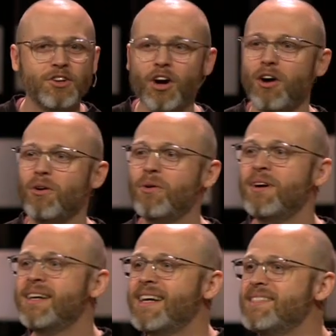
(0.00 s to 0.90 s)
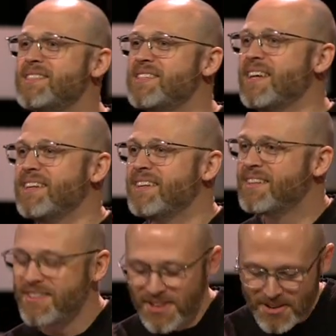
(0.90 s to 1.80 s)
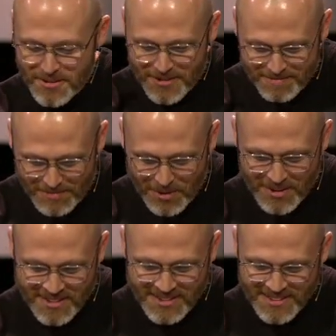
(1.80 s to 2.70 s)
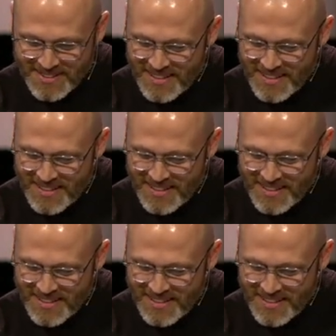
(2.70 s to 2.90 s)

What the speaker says: Go and sin no more."